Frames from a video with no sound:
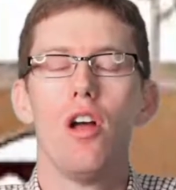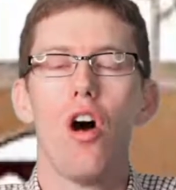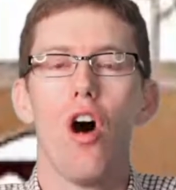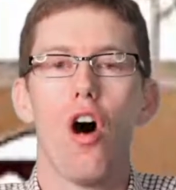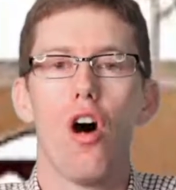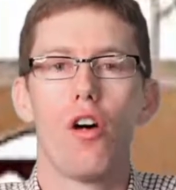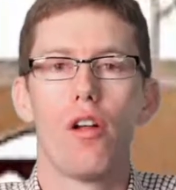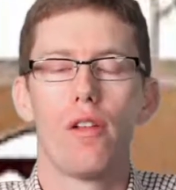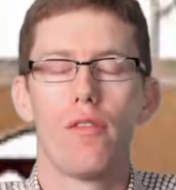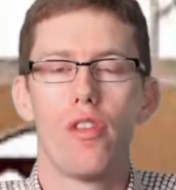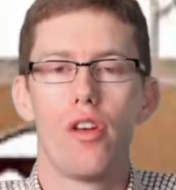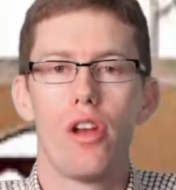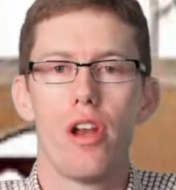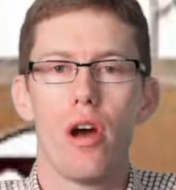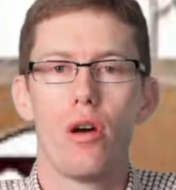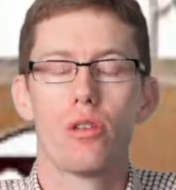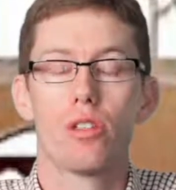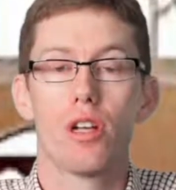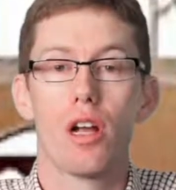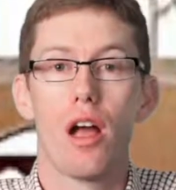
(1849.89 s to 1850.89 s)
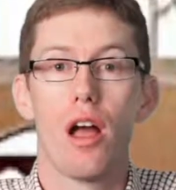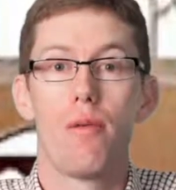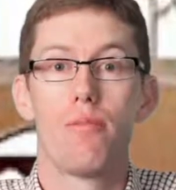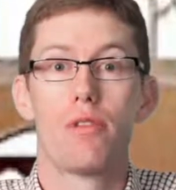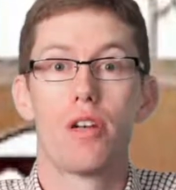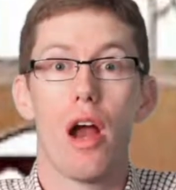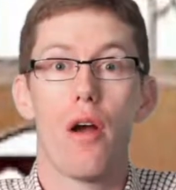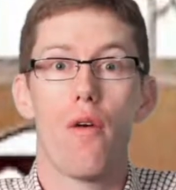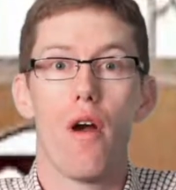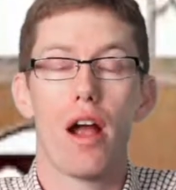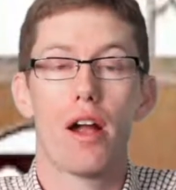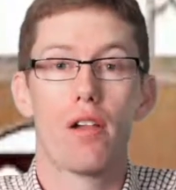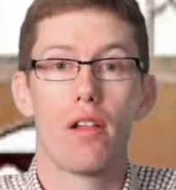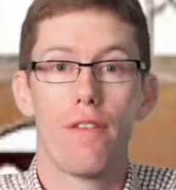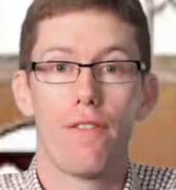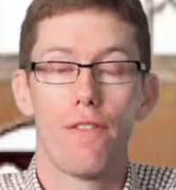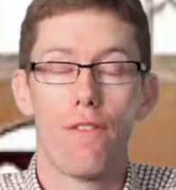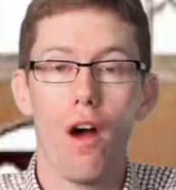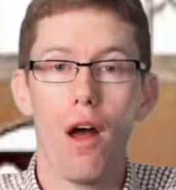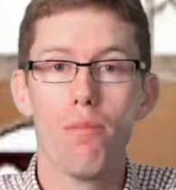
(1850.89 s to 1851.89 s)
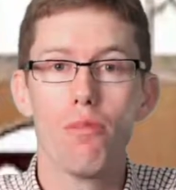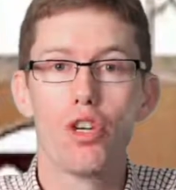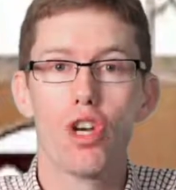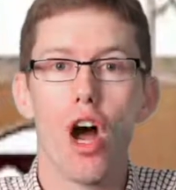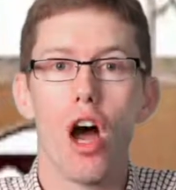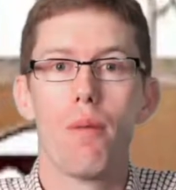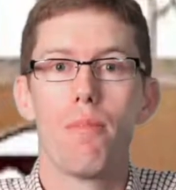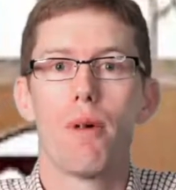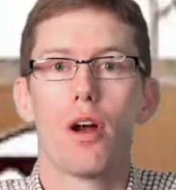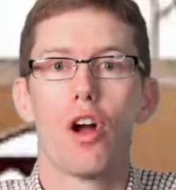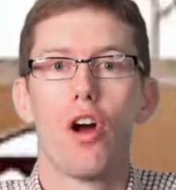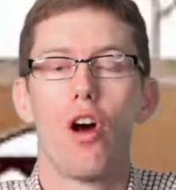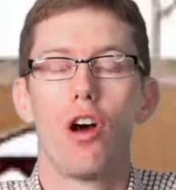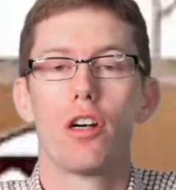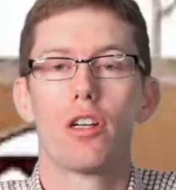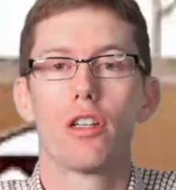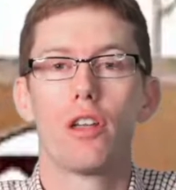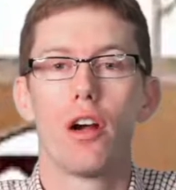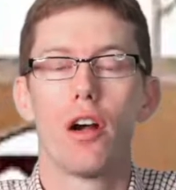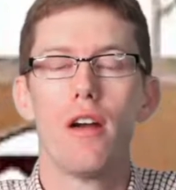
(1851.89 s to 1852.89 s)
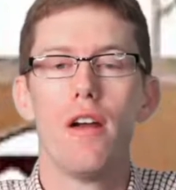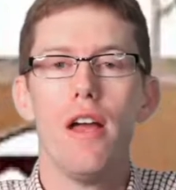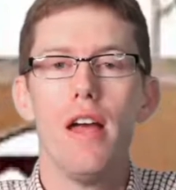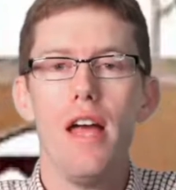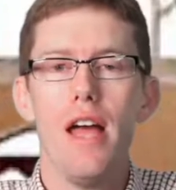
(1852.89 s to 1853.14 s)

All of the notes come directly from John MacArthur.